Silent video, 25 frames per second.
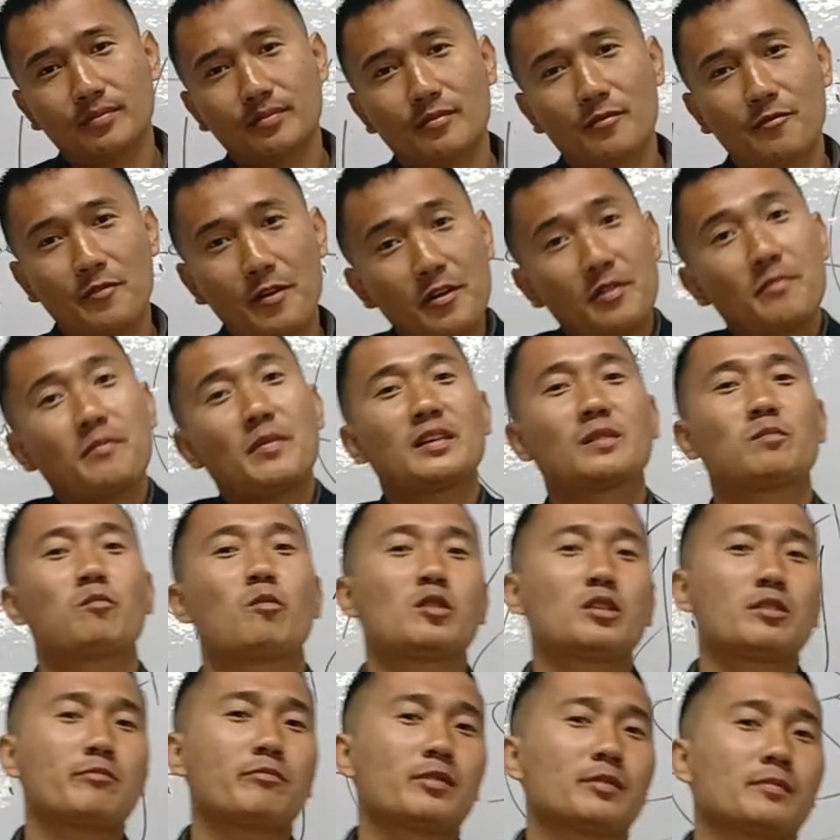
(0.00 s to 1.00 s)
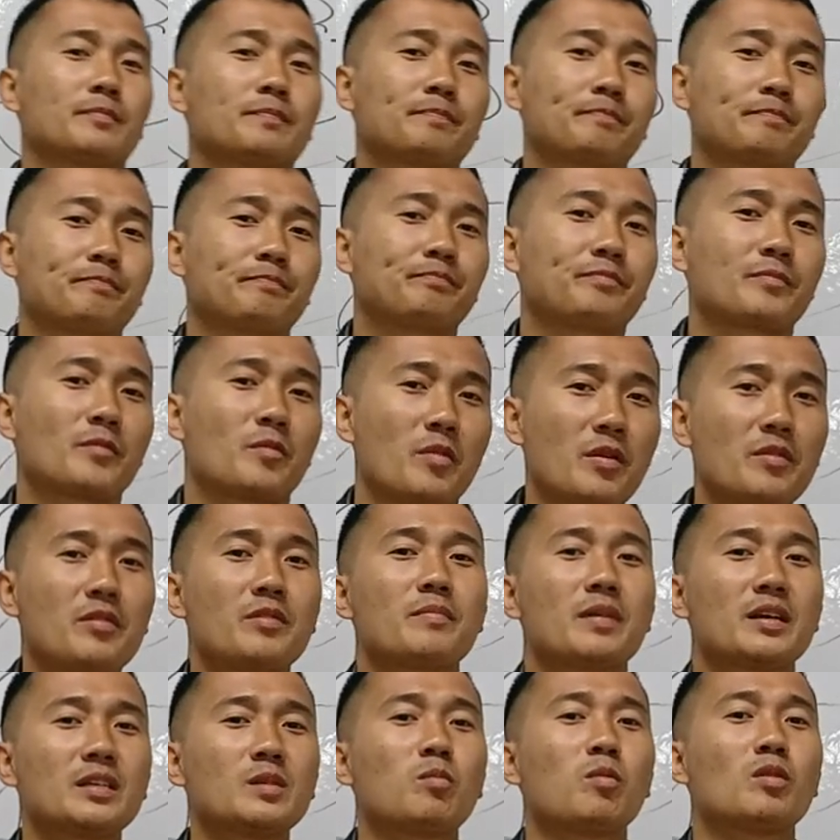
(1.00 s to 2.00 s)
very much possible. Very
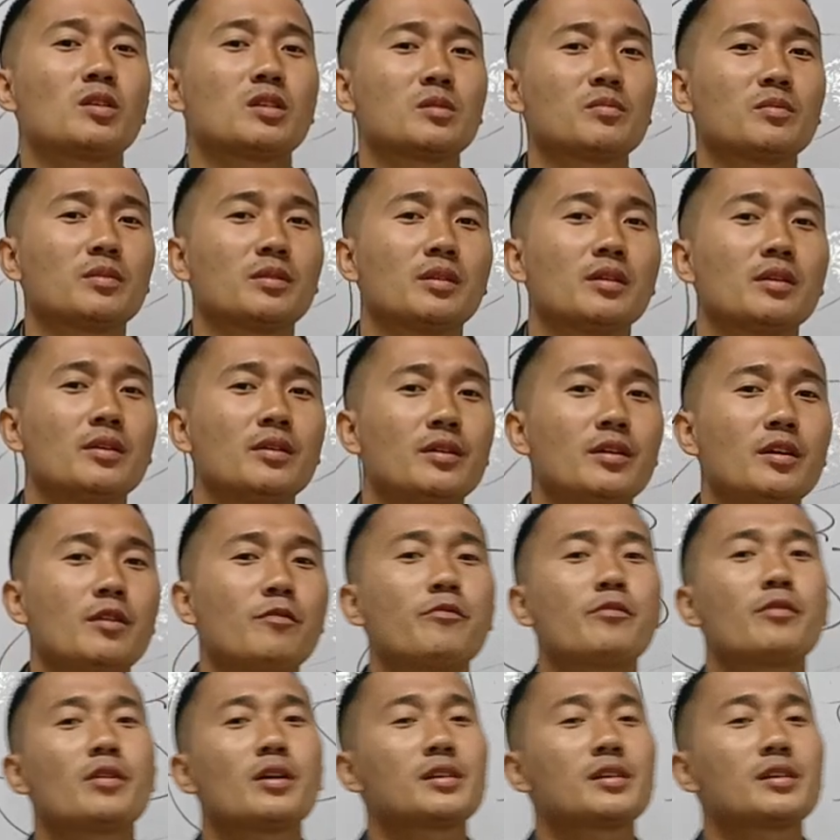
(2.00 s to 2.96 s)
much possible. If you are